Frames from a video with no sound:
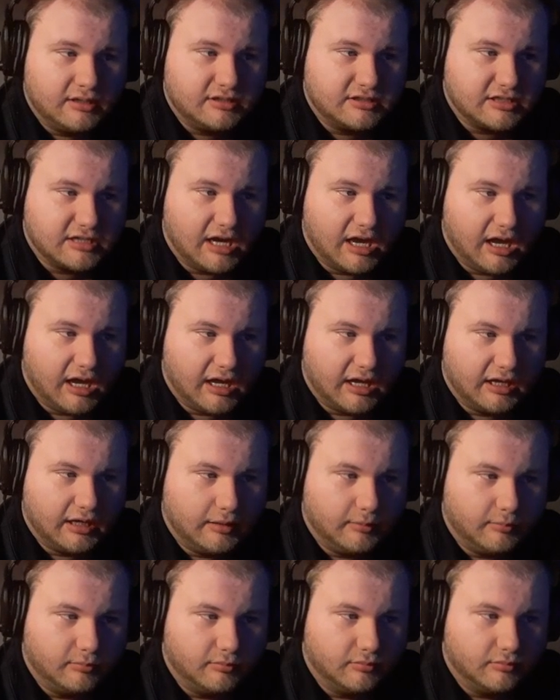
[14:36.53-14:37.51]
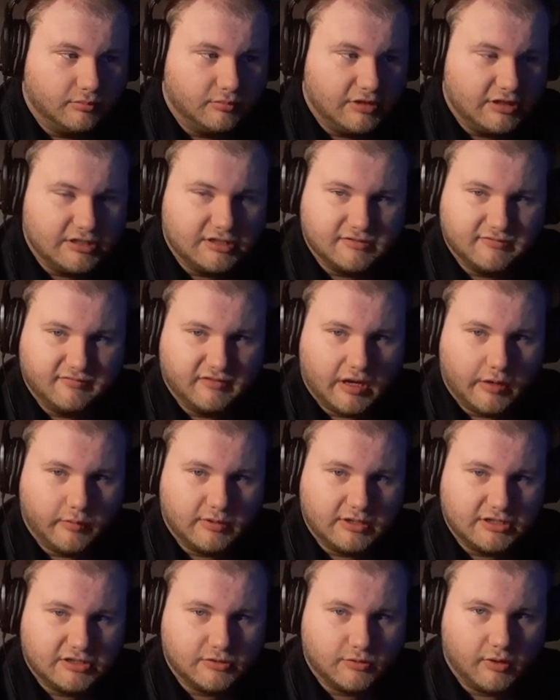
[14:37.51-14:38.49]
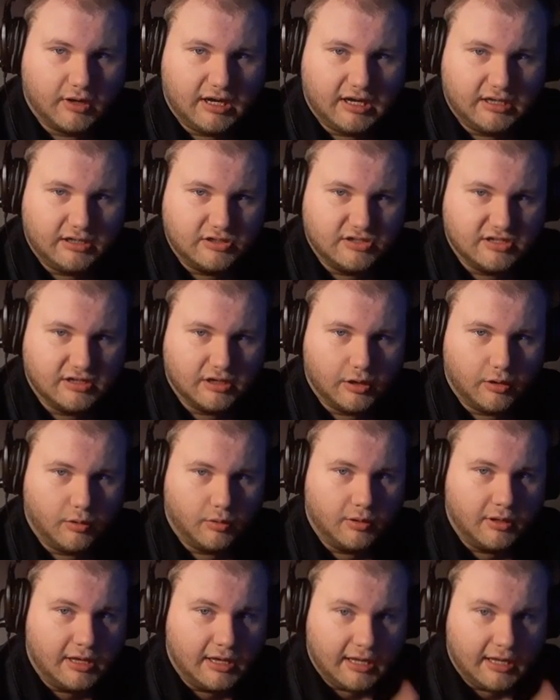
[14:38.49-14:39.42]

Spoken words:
time is very strange, you know.